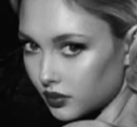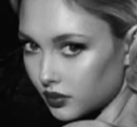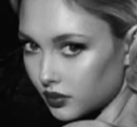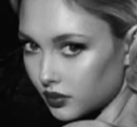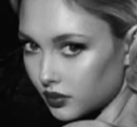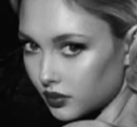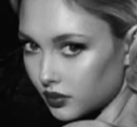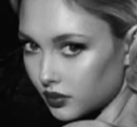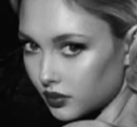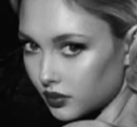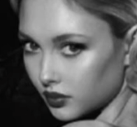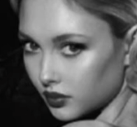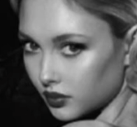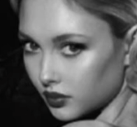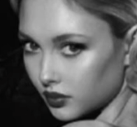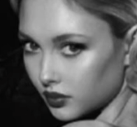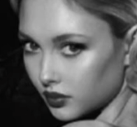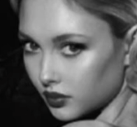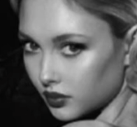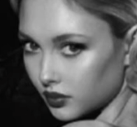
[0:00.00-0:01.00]

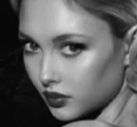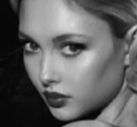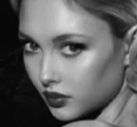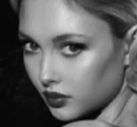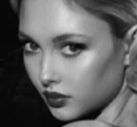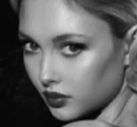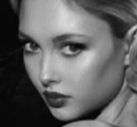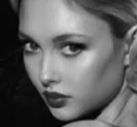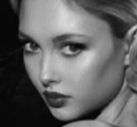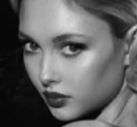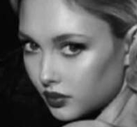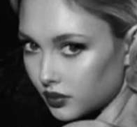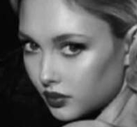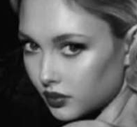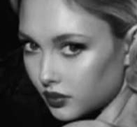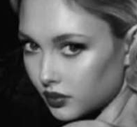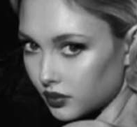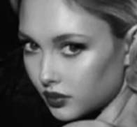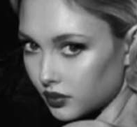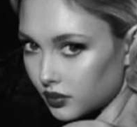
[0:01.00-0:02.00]

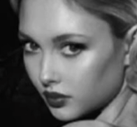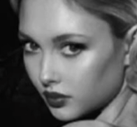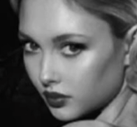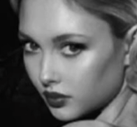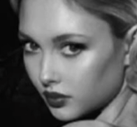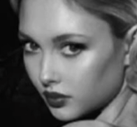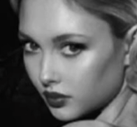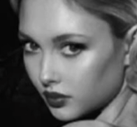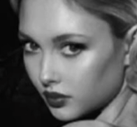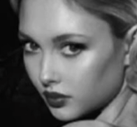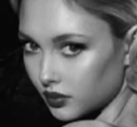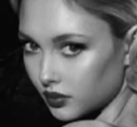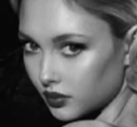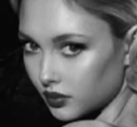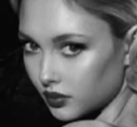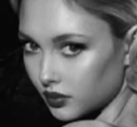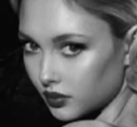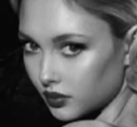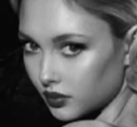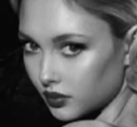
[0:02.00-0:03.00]

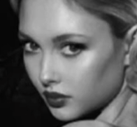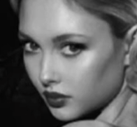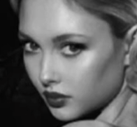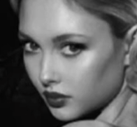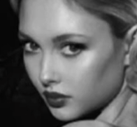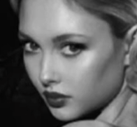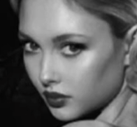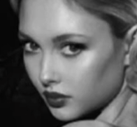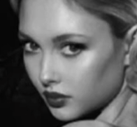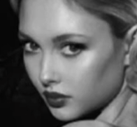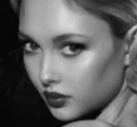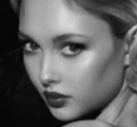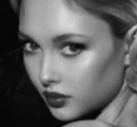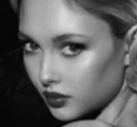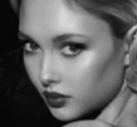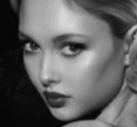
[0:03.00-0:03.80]
The face doesn't move, so there is nothing to read.